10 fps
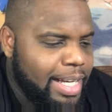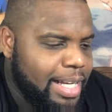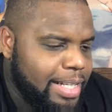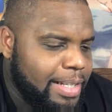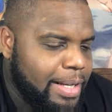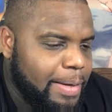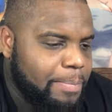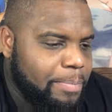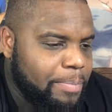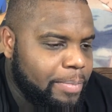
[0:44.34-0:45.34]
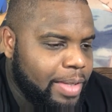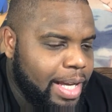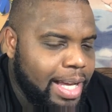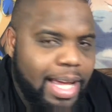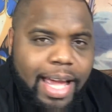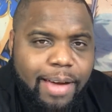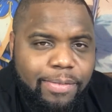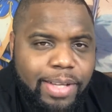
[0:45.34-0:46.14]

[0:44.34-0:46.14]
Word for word: and um, I, I have